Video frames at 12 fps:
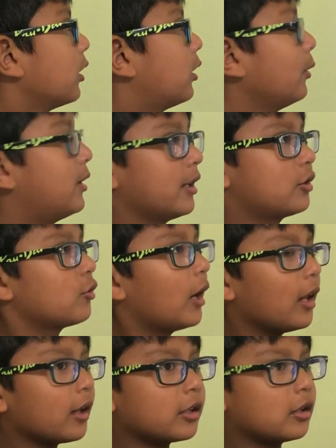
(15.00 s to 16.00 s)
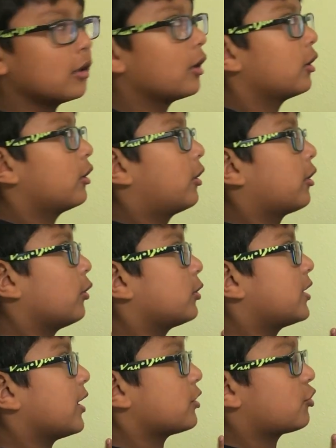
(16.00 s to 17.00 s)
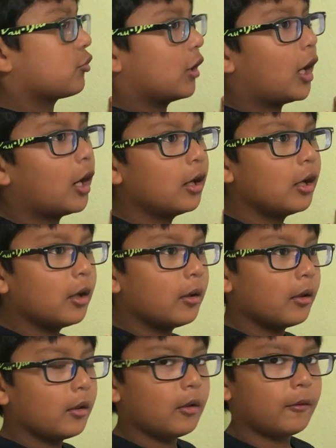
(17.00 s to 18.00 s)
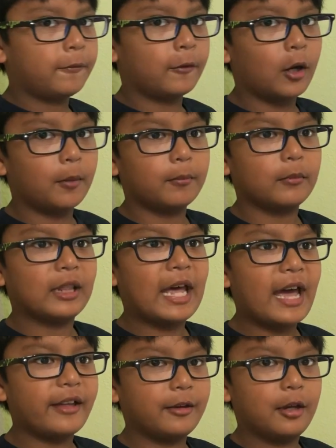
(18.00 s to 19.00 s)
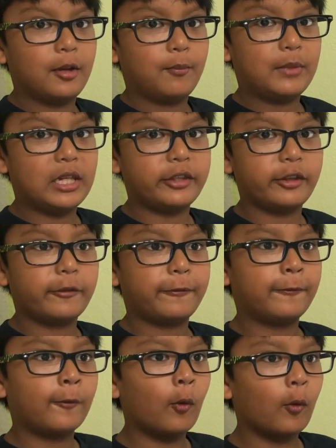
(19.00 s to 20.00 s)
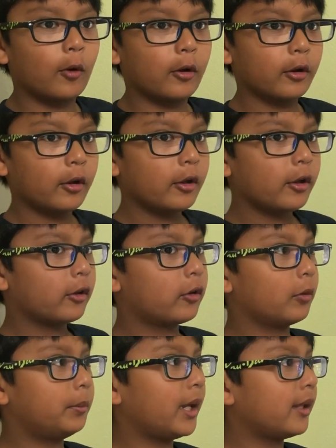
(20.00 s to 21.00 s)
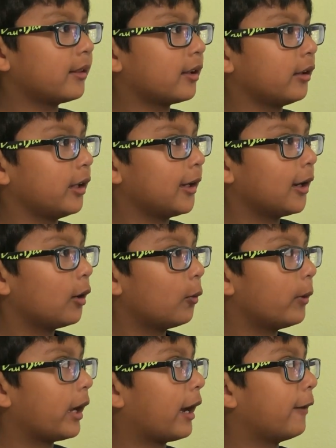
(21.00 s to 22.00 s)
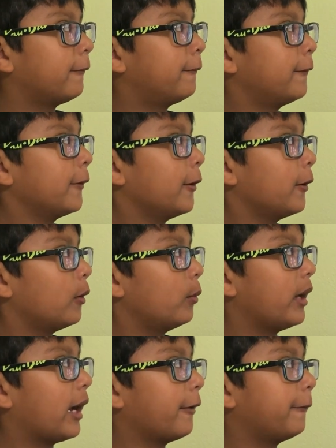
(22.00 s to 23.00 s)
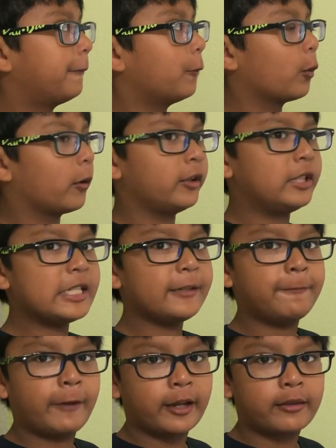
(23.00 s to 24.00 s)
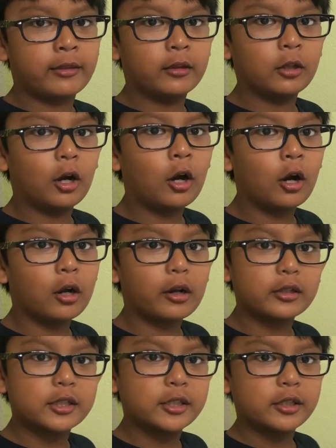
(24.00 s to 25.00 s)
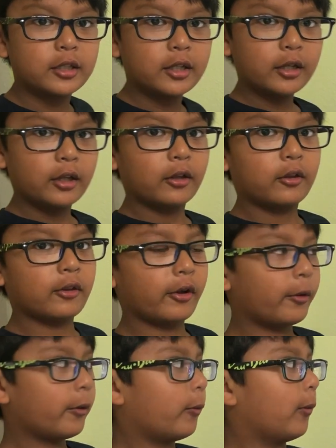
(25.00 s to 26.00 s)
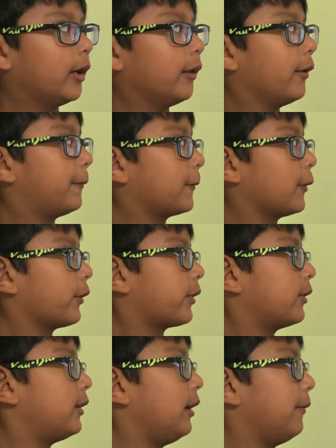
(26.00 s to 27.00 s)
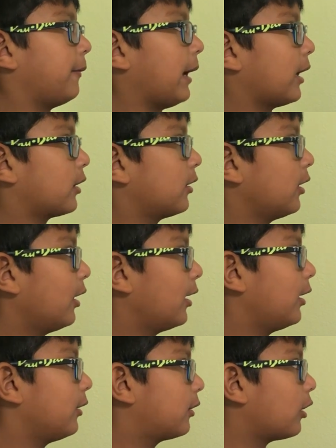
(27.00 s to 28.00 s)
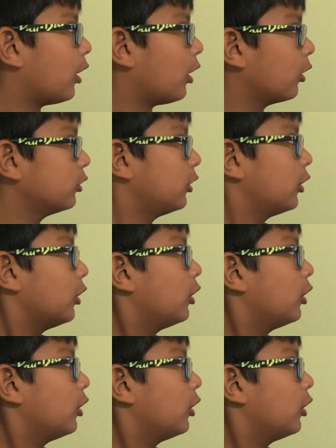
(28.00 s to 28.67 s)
So tetralogy, so tetra from Latin means four. So basically, we have we have four defects in the heart. So one of the first defects is called